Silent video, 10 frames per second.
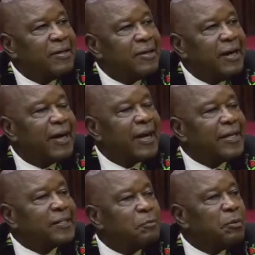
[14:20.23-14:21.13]

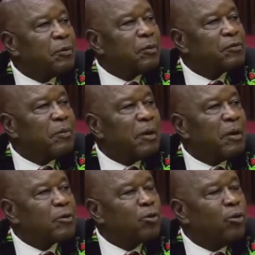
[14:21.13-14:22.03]
encourage people of
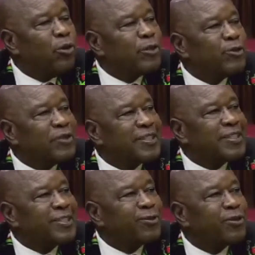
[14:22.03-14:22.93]
Zimbabwe to go into the
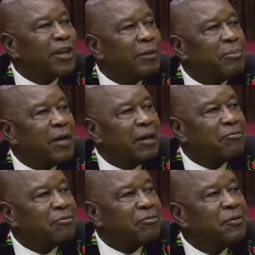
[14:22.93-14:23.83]
streets on their behalf.